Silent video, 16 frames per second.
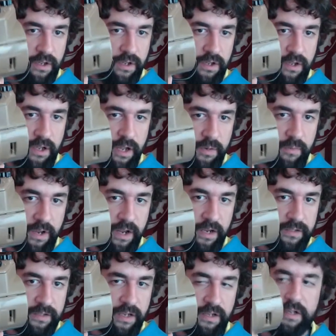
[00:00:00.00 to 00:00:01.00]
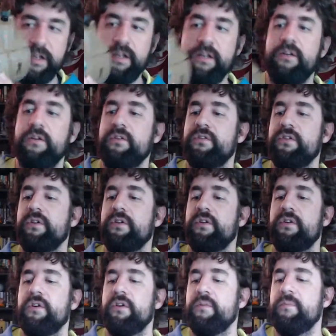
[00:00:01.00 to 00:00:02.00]
lock back down again onto your
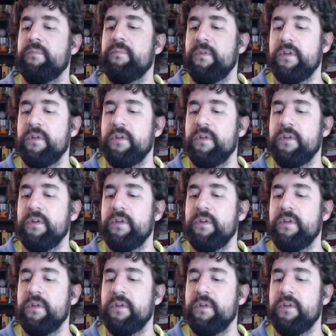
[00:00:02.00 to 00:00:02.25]
arm.